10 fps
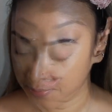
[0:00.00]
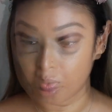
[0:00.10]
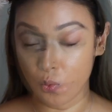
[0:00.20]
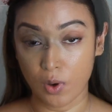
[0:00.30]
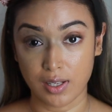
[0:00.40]

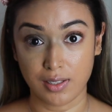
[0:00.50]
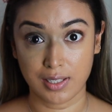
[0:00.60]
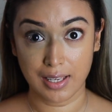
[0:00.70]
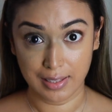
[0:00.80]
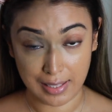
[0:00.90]

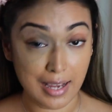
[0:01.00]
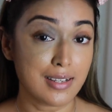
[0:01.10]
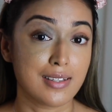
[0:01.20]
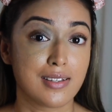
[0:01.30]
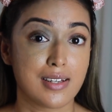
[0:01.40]
Once that
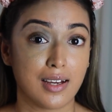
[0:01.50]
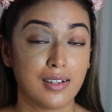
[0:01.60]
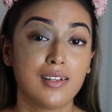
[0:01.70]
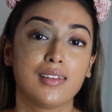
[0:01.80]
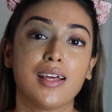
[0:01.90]
is
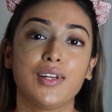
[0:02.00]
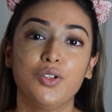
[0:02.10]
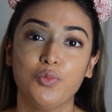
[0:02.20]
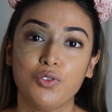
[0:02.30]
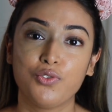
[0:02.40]
done, then you
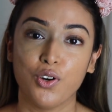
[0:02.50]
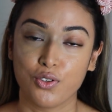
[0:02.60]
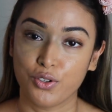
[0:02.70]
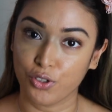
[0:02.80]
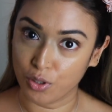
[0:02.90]
move on to your